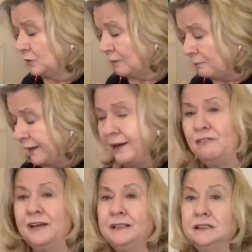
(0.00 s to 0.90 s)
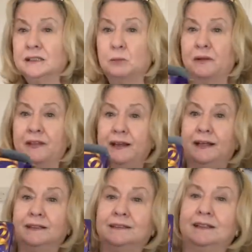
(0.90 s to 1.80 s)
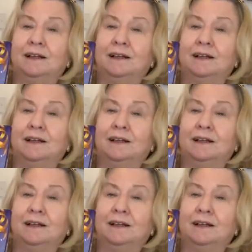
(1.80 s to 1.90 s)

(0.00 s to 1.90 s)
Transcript: to admit I've eaten some of these